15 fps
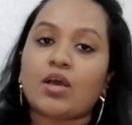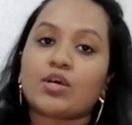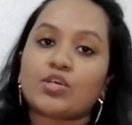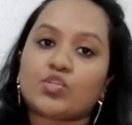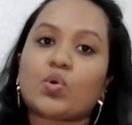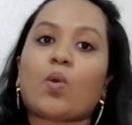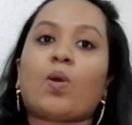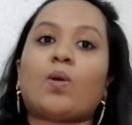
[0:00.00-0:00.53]

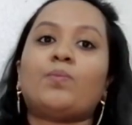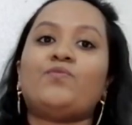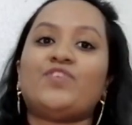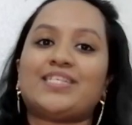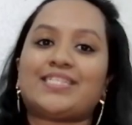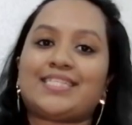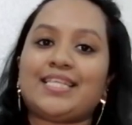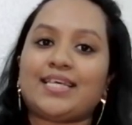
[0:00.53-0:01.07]
So
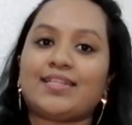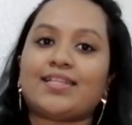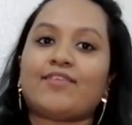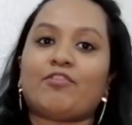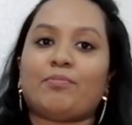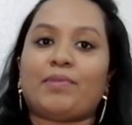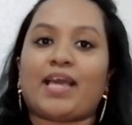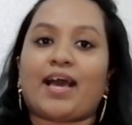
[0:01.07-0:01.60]
obviously they
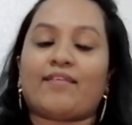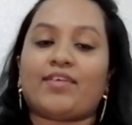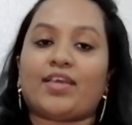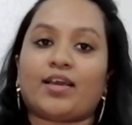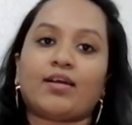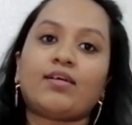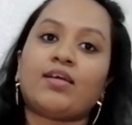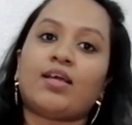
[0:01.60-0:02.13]
will be having
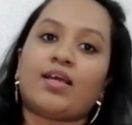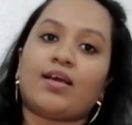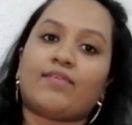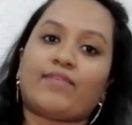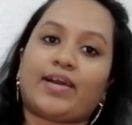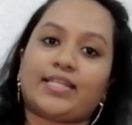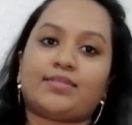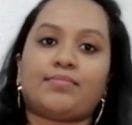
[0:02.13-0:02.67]
a
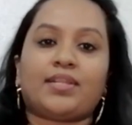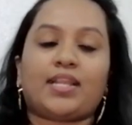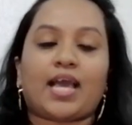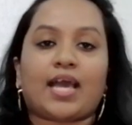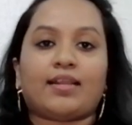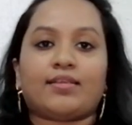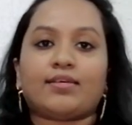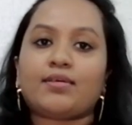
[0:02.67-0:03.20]
vitamin
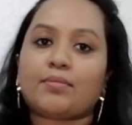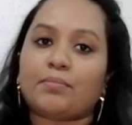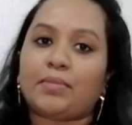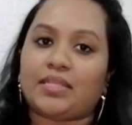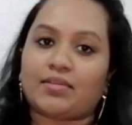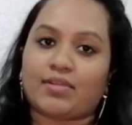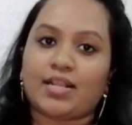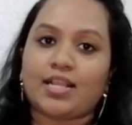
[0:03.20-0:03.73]
and a
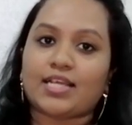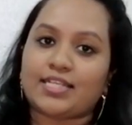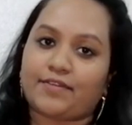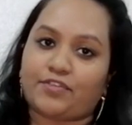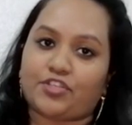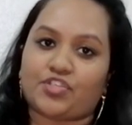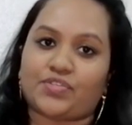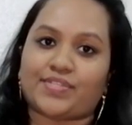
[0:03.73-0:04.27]
mineral
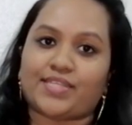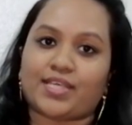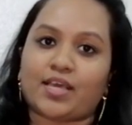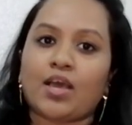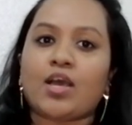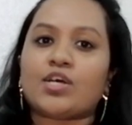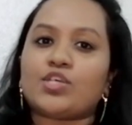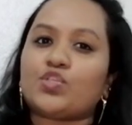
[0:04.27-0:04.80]
deficiency.
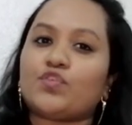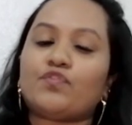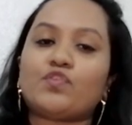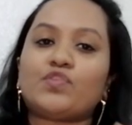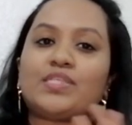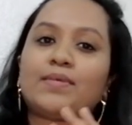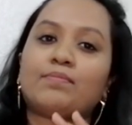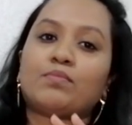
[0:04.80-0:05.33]
So if you
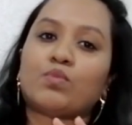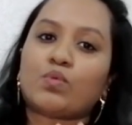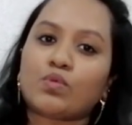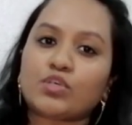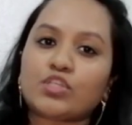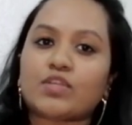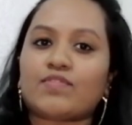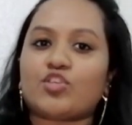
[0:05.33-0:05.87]
see,
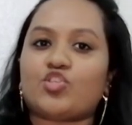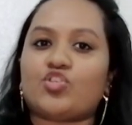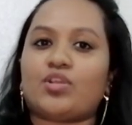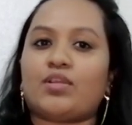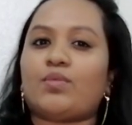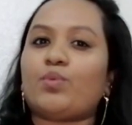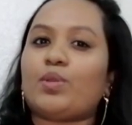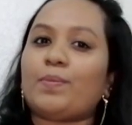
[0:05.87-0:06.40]
most of the
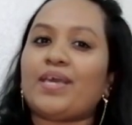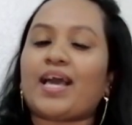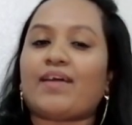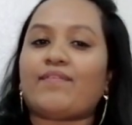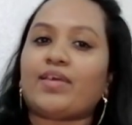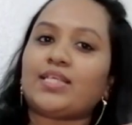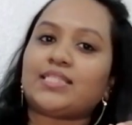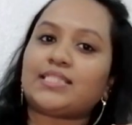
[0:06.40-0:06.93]
children will be
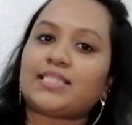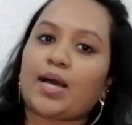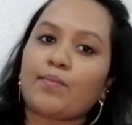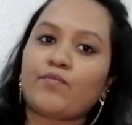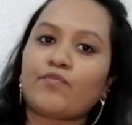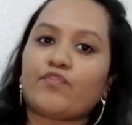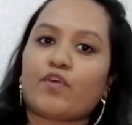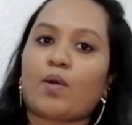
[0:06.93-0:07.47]
having
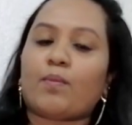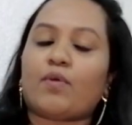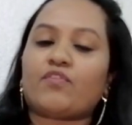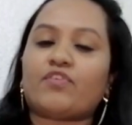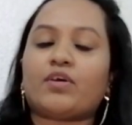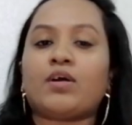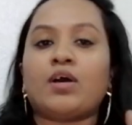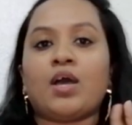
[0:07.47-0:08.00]
some form of
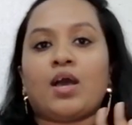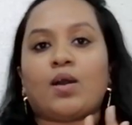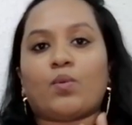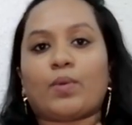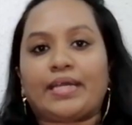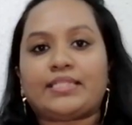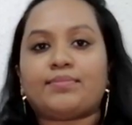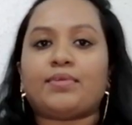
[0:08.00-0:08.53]
a
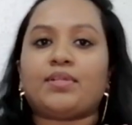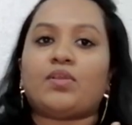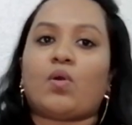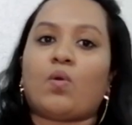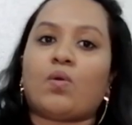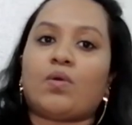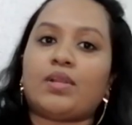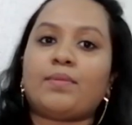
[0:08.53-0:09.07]
vitamin
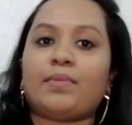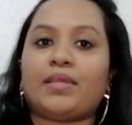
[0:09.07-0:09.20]
or a